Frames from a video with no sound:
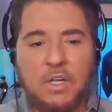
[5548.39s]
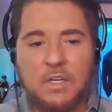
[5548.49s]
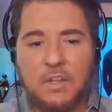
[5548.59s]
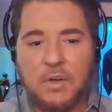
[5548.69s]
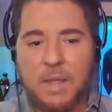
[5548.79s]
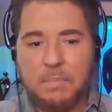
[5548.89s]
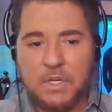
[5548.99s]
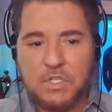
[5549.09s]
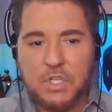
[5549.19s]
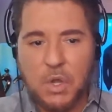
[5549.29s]
Another
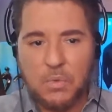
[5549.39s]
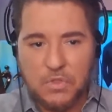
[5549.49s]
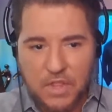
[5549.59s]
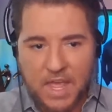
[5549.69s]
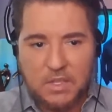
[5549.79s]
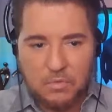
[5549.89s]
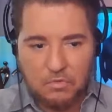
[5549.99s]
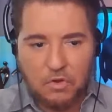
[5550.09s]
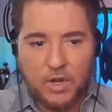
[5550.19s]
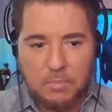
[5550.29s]
epic show. Thank you
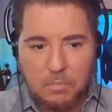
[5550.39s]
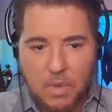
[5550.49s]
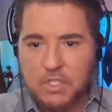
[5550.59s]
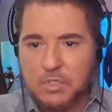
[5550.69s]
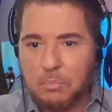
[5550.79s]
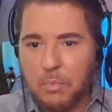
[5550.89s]
very much,